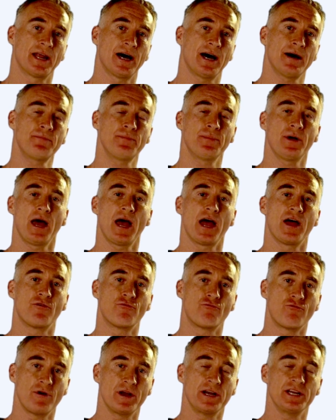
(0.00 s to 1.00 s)
up
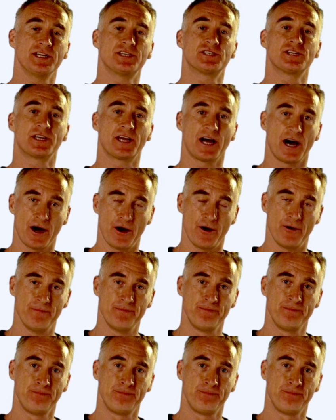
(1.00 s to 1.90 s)
and ready to go.